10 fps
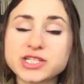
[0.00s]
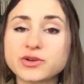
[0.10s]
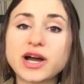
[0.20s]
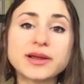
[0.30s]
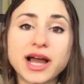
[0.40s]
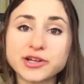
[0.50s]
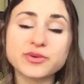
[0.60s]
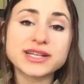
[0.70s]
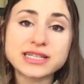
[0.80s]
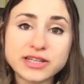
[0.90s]
So I
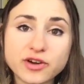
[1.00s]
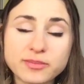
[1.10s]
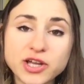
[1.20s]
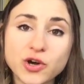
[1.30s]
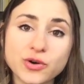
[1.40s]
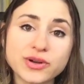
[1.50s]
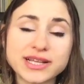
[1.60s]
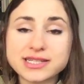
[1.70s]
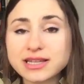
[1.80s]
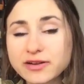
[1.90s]
don't get to live on my own.
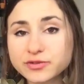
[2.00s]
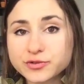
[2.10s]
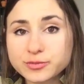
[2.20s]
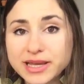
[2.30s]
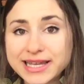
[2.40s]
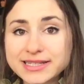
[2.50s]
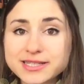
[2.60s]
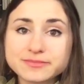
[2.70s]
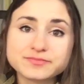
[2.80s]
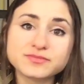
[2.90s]
I still have a roommate.